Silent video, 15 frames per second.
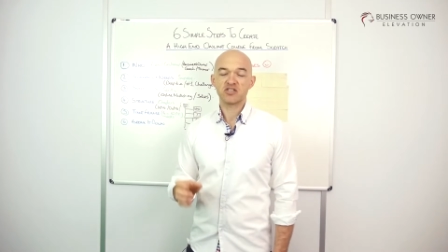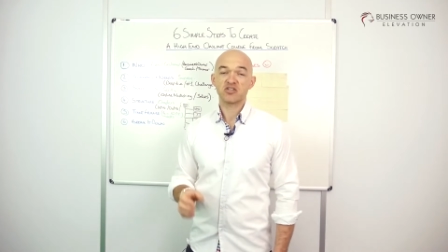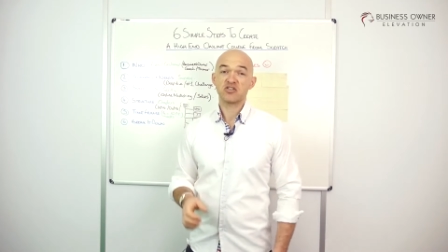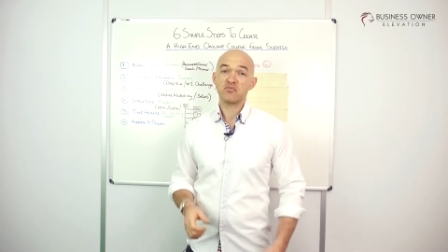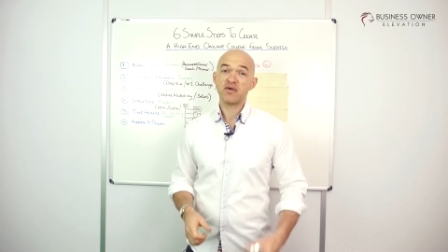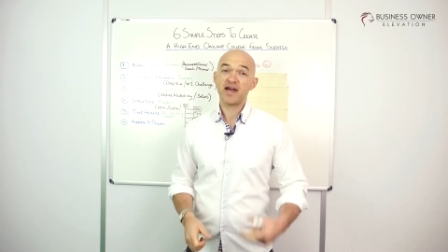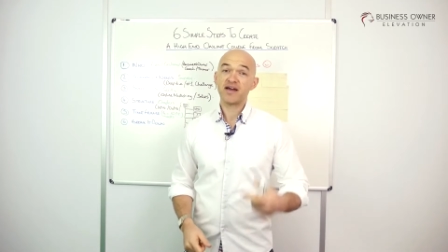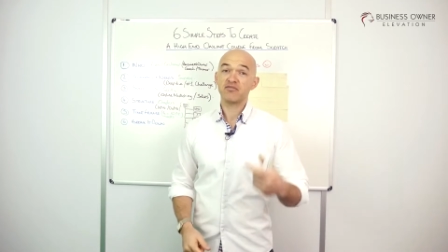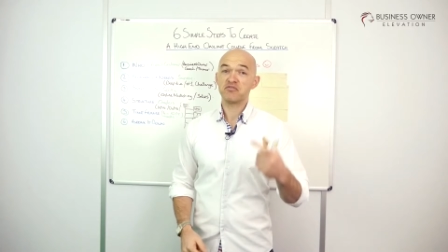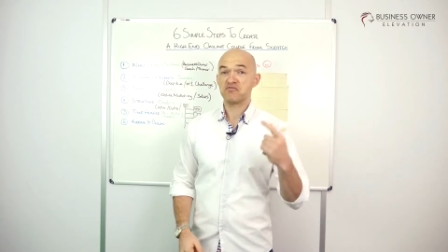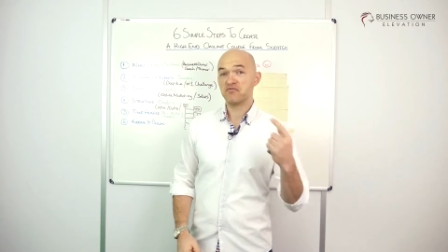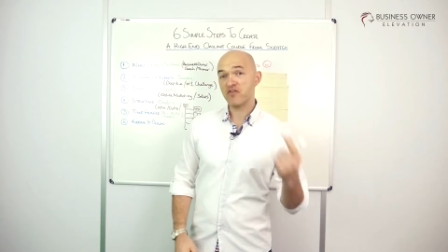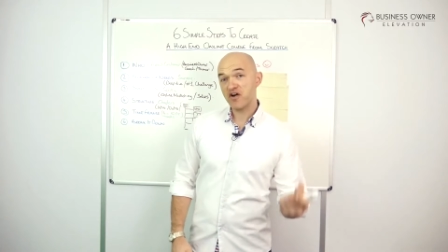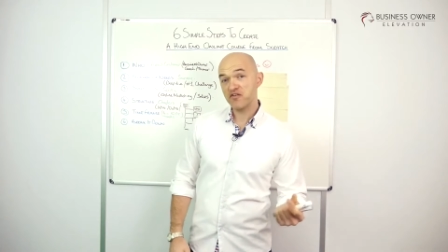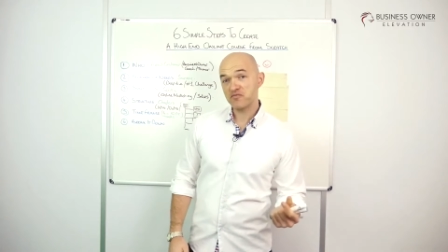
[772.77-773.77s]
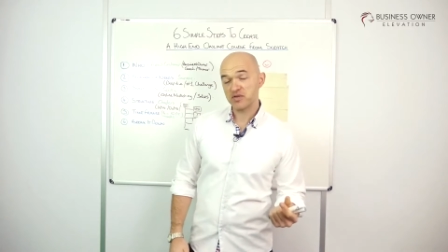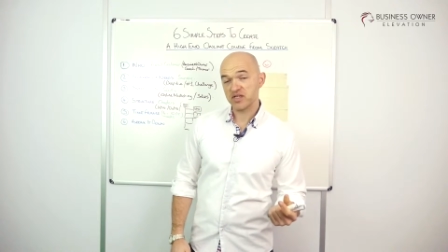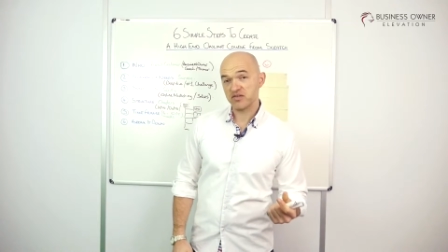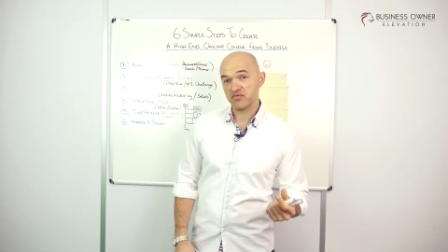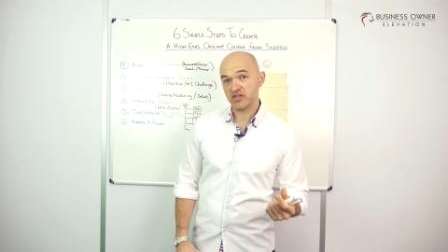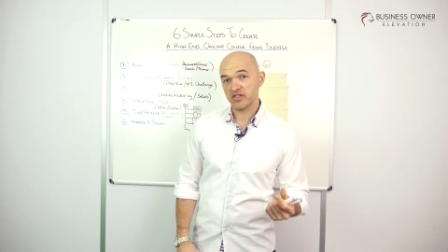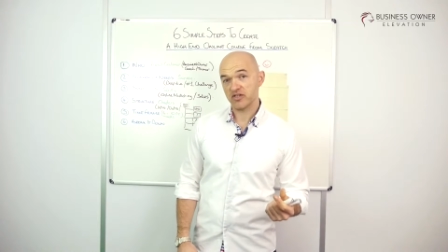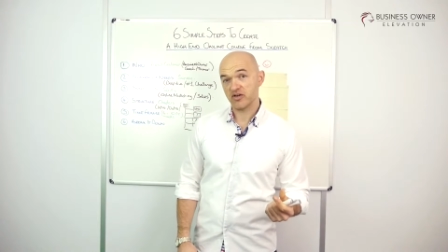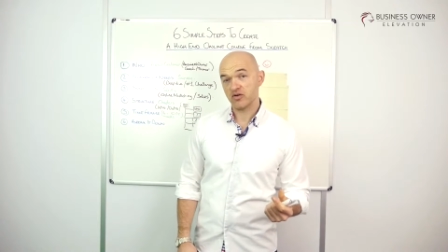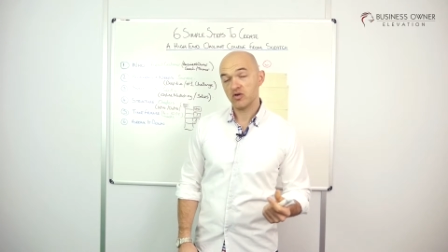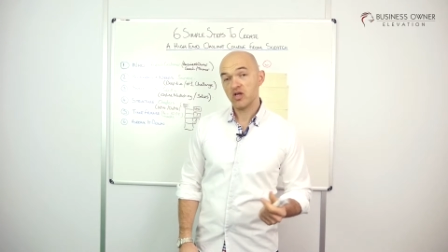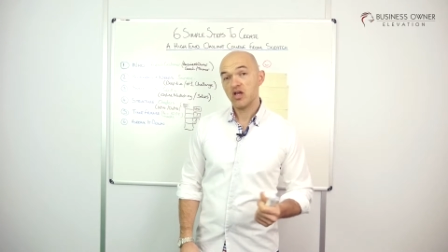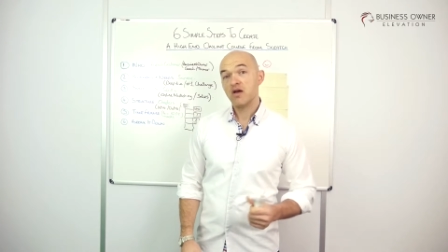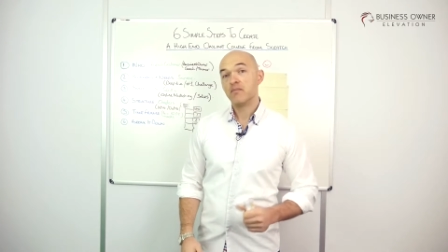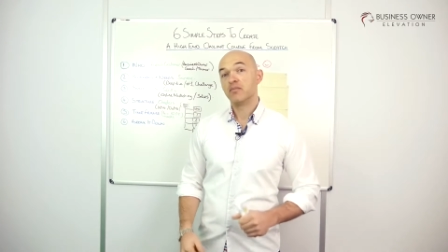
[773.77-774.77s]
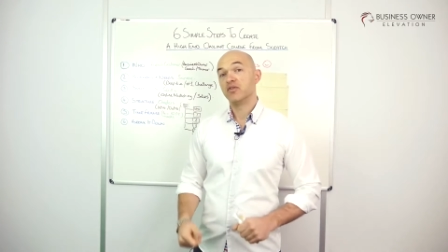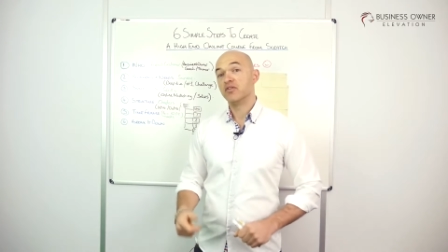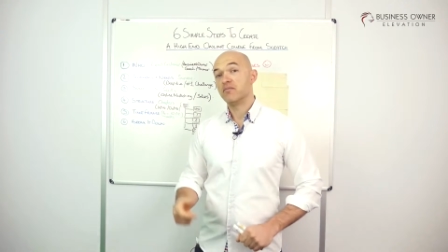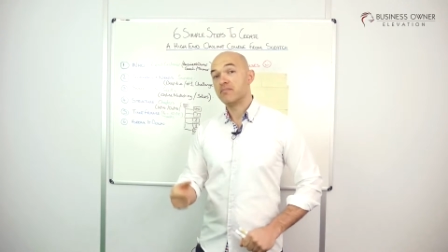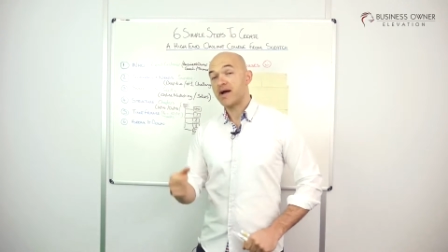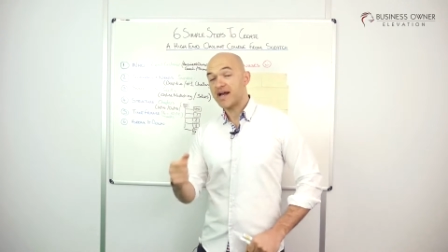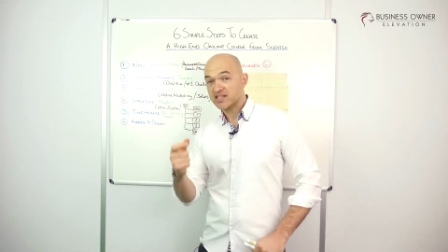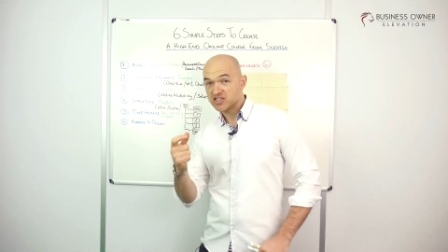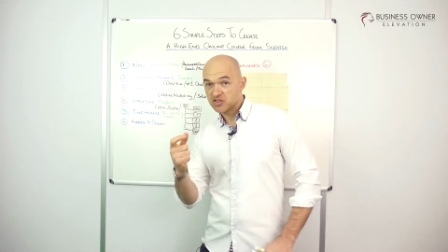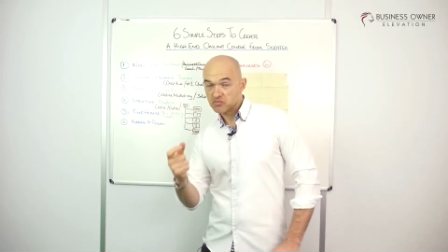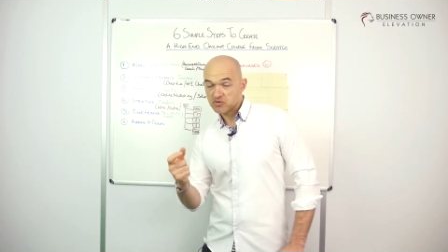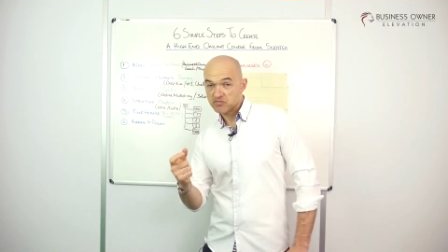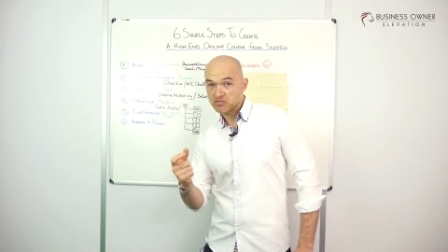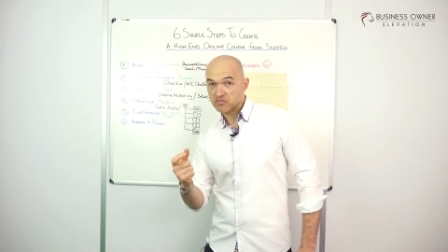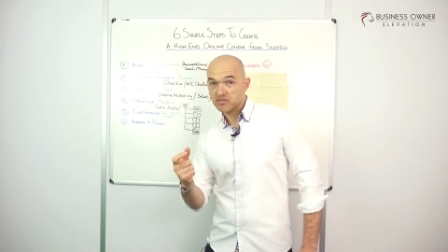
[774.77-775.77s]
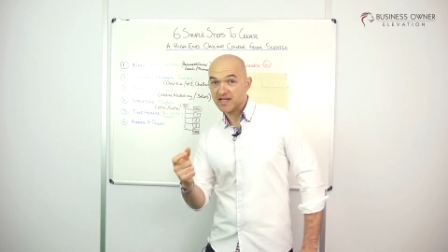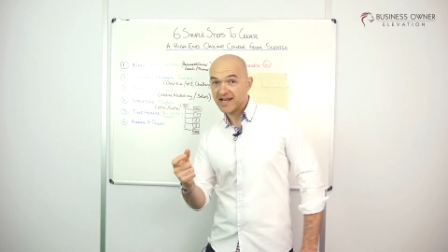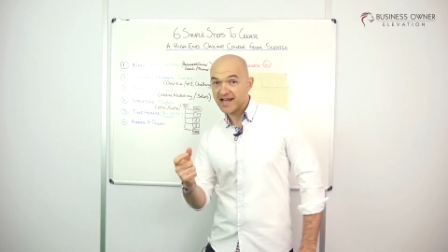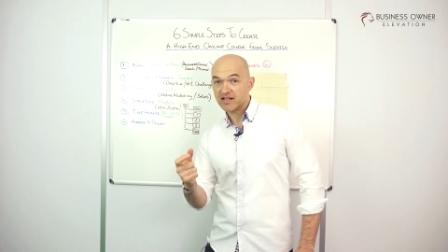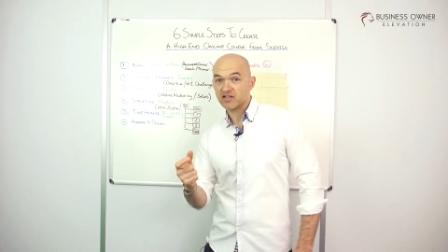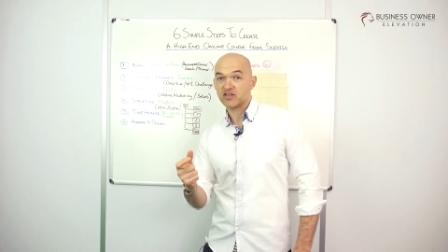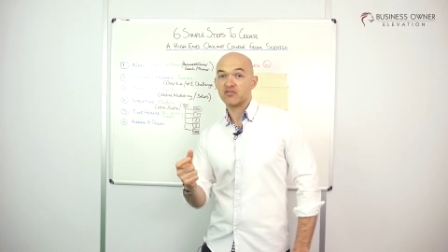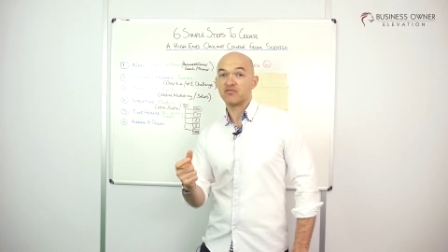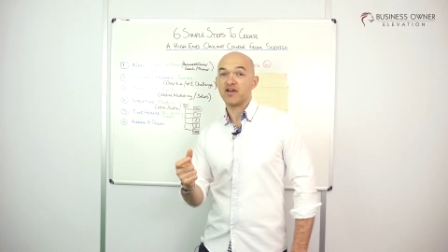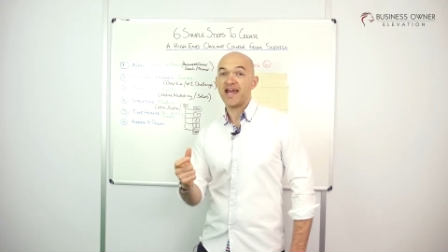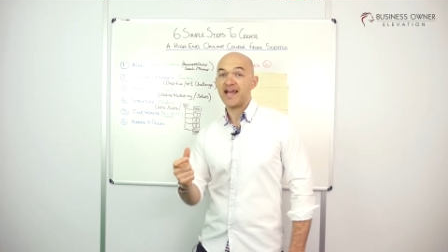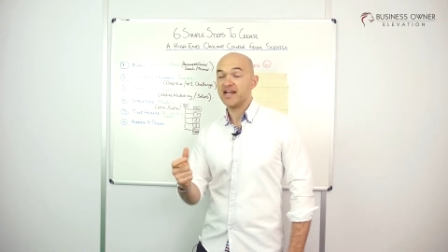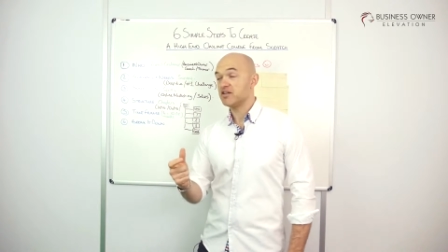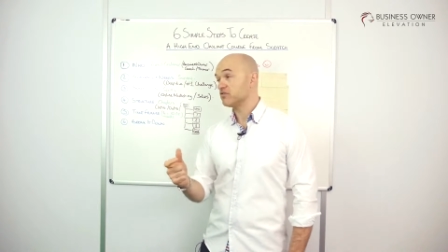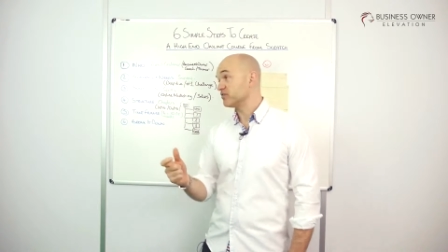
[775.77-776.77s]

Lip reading: So you may have a 5-minute video, but the maximum length of any